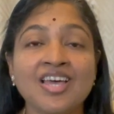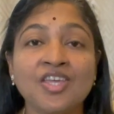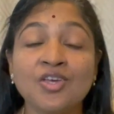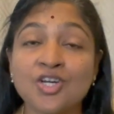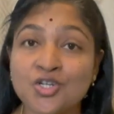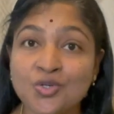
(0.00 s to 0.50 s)

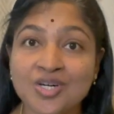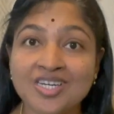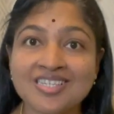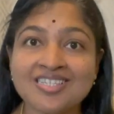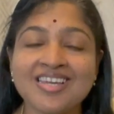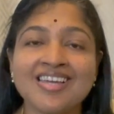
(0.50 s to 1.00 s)
your
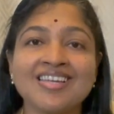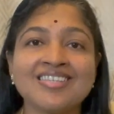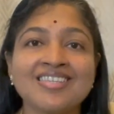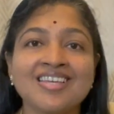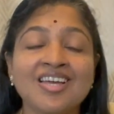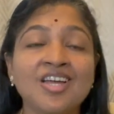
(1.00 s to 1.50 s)
sugar checks,
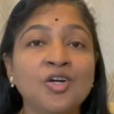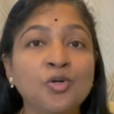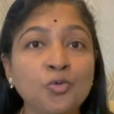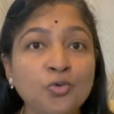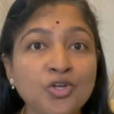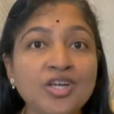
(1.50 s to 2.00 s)

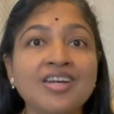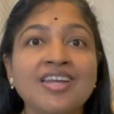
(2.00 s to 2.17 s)
do your